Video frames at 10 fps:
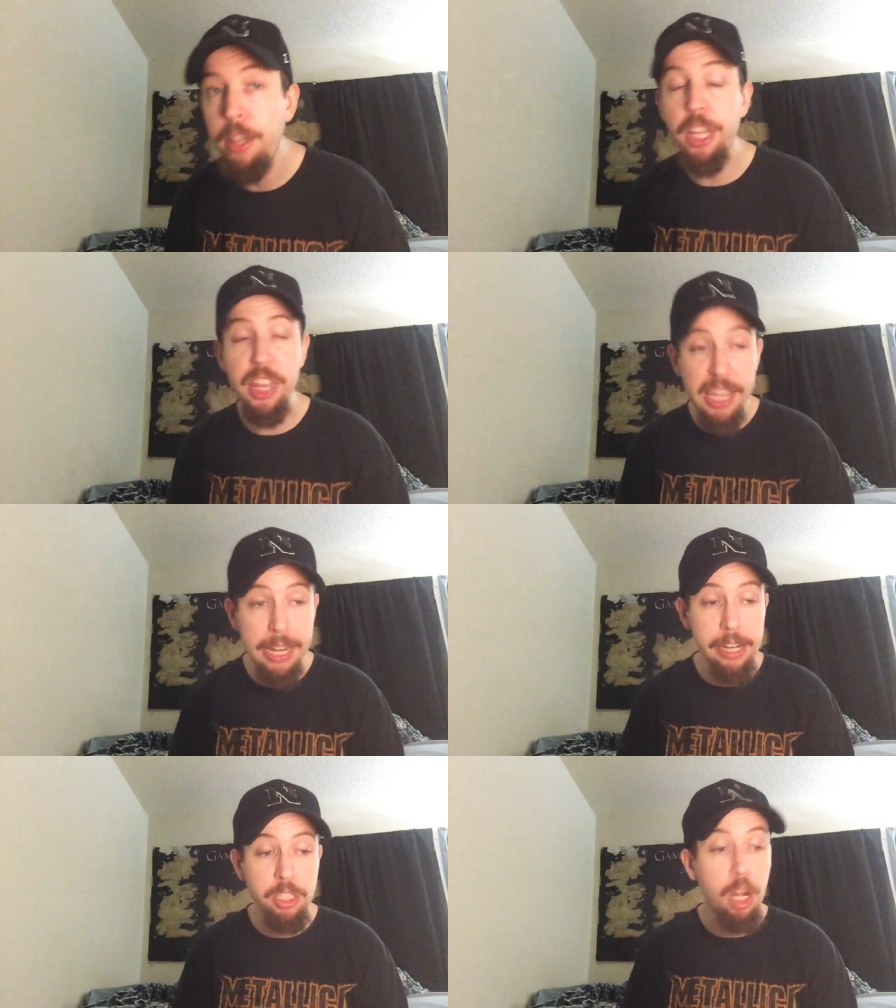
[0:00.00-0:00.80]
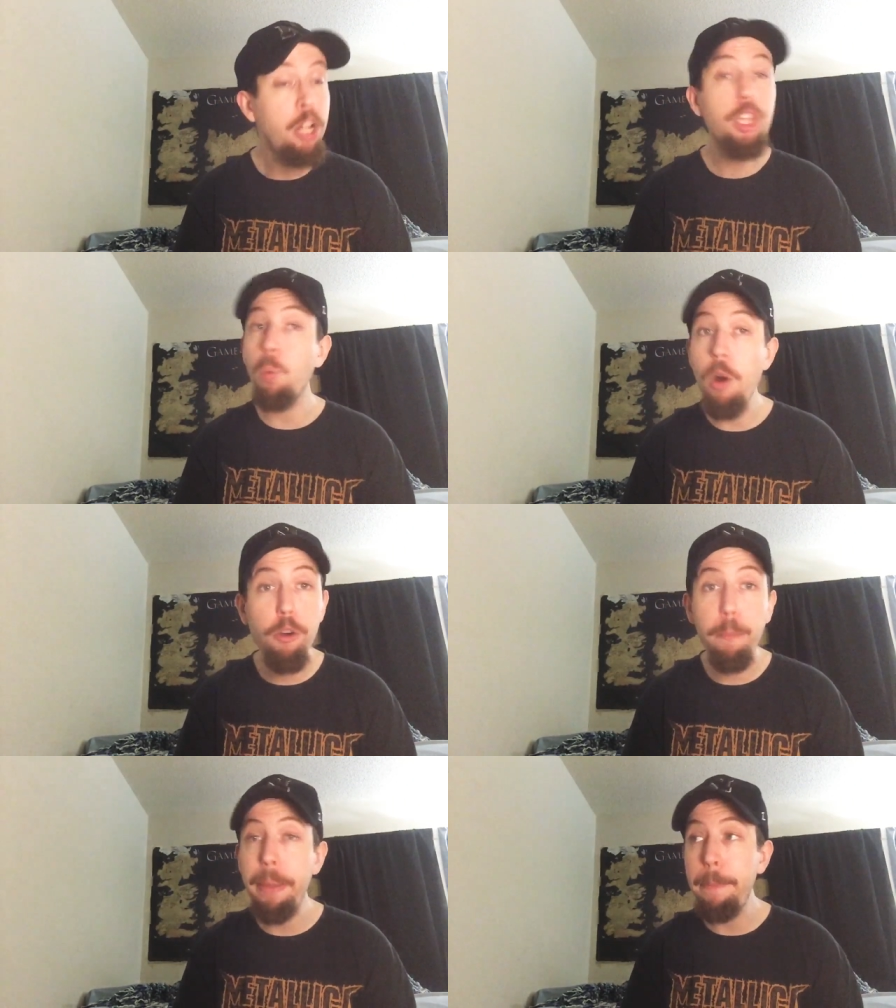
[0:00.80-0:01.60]
The thing is, the
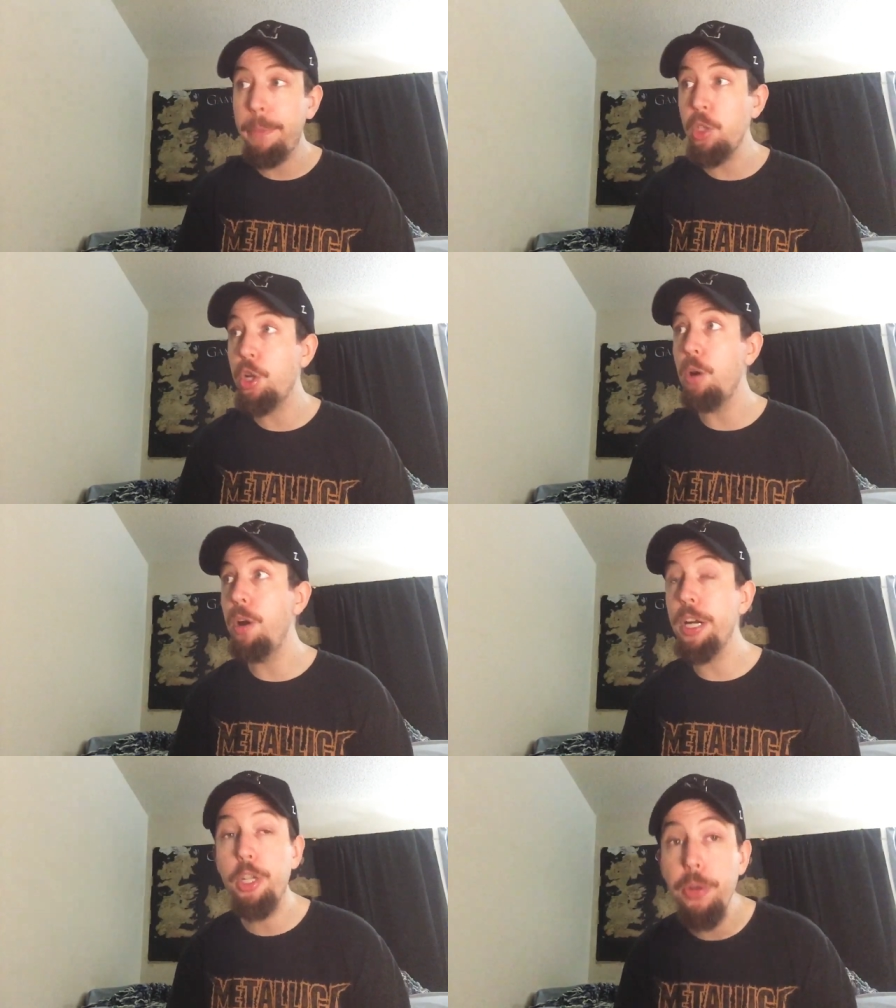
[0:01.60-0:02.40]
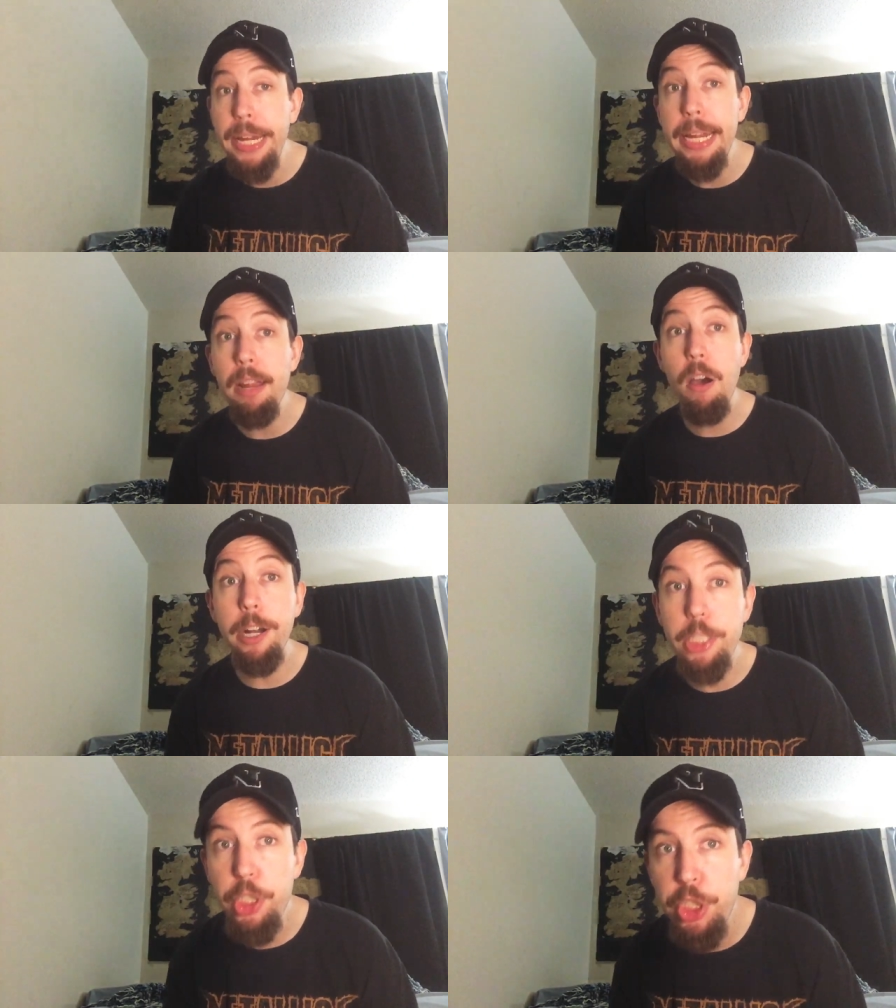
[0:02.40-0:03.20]
woke people don't agree
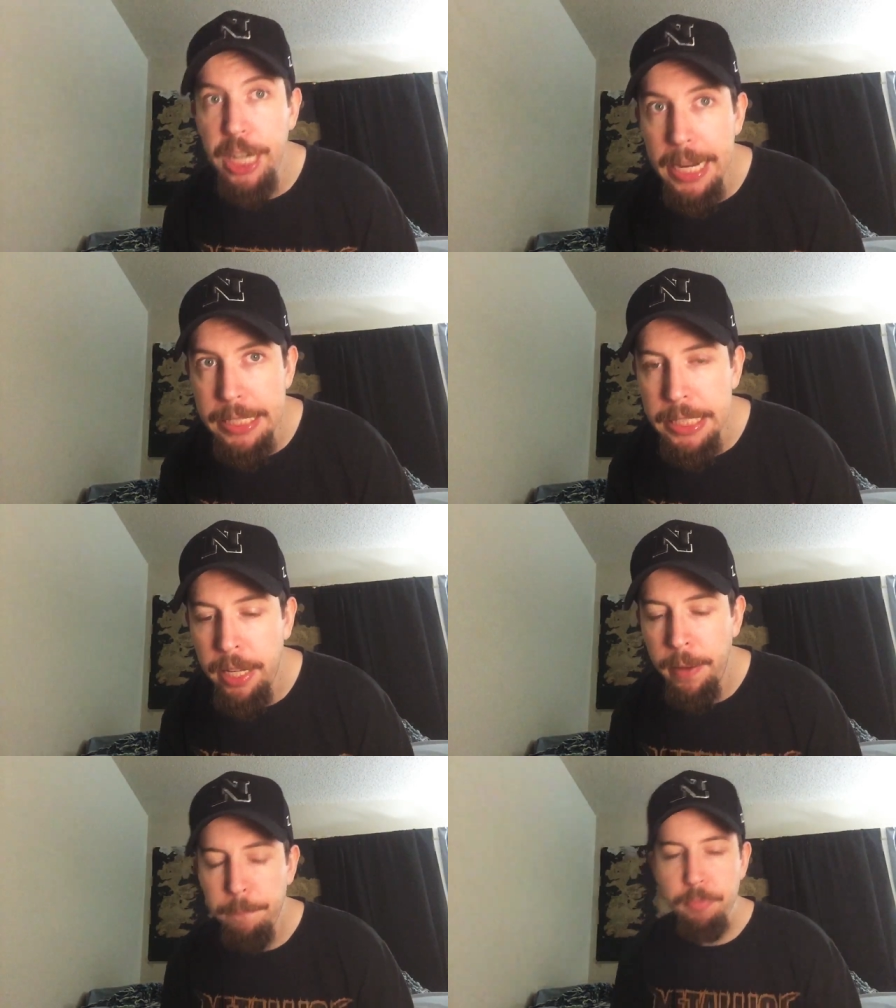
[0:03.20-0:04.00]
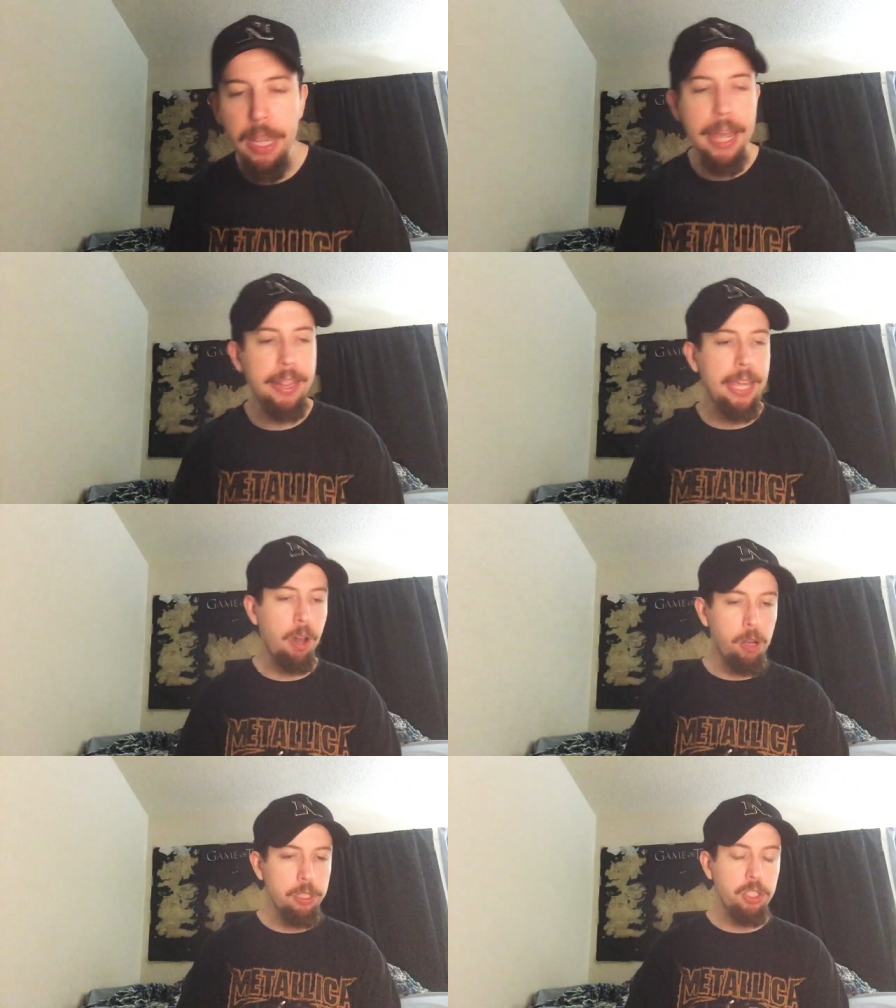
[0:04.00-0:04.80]
on shit, and they
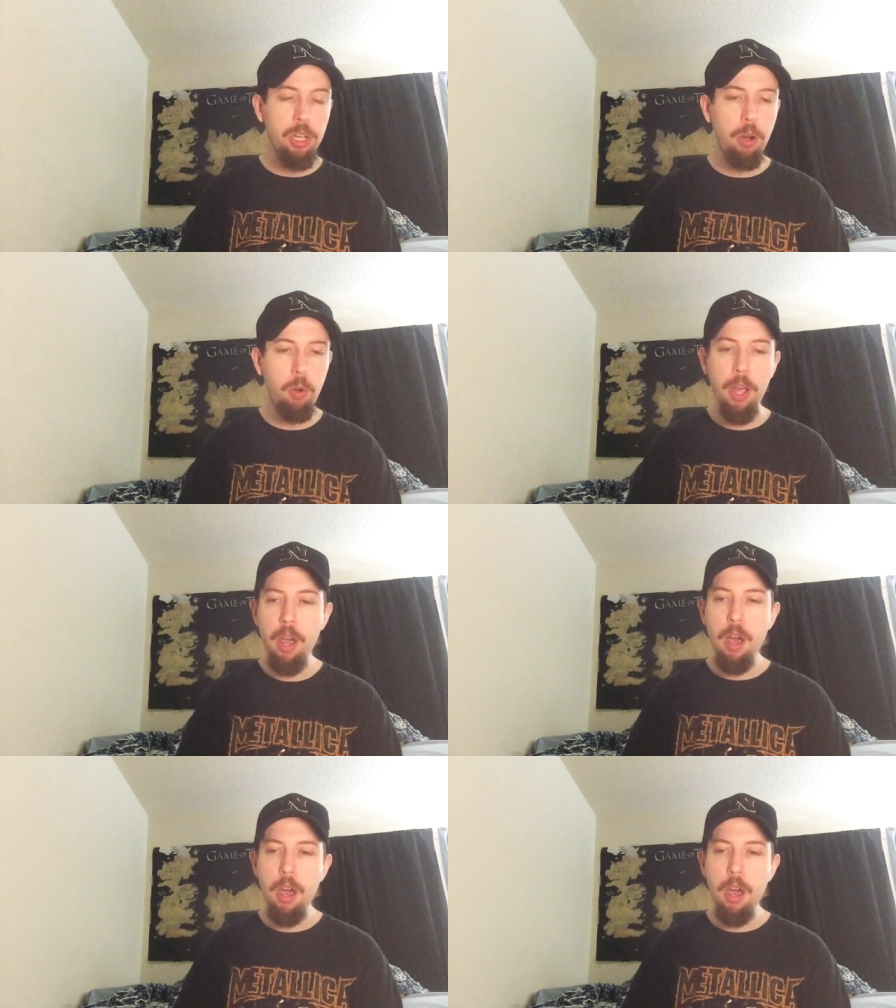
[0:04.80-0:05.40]
also